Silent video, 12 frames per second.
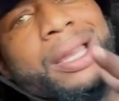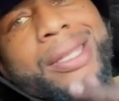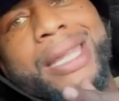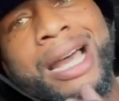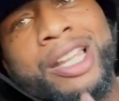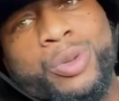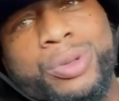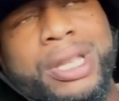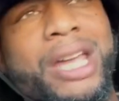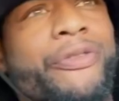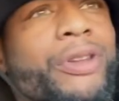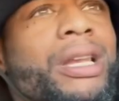Dallas was
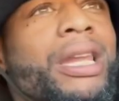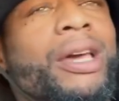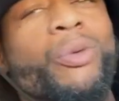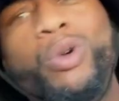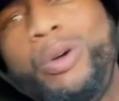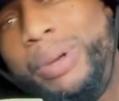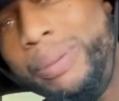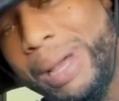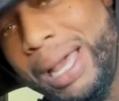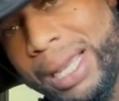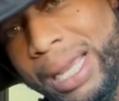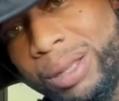definitely lit. We'll be
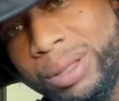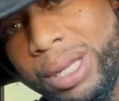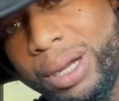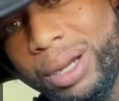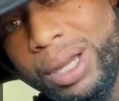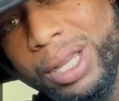back out there.